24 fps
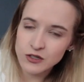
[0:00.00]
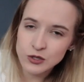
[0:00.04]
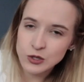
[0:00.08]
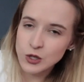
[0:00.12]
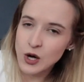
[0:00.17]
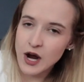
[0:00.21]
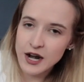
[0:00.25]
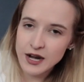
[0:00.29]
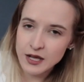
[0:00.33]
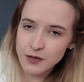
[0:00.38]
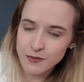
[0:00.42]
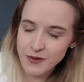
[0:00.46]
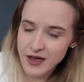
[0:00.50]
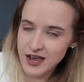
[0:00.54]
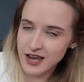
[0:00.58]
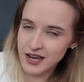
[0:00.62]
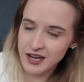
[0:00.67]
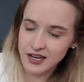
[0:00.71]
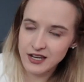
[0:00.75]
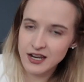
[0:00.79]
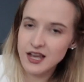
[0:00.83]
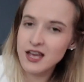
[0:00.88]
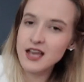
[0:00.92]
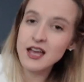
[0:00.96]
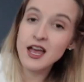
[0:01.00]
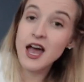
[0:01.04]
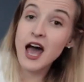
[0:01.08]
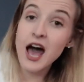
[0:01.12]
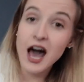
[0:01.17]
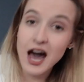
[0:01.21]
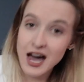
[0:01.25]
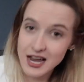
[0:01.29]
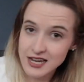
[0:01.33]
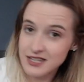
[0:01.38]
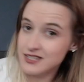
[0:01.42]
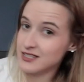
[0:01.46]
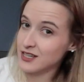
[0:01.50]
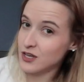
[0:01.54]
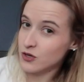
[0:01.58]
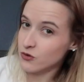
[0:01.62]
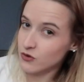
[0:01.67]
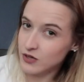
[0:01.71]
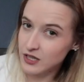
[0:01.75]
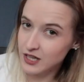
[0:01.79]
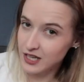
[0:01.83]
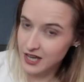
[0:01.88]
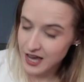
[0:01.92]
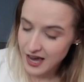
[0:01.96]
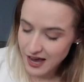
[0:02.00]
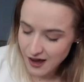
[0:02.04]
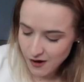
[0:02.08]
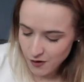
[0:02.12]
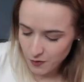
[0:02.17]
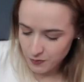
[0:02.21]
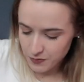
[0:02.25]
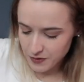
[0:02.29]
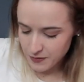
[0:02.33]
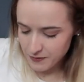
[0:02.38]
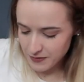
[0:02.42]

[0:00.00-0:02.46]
chronic pain, ice can really help.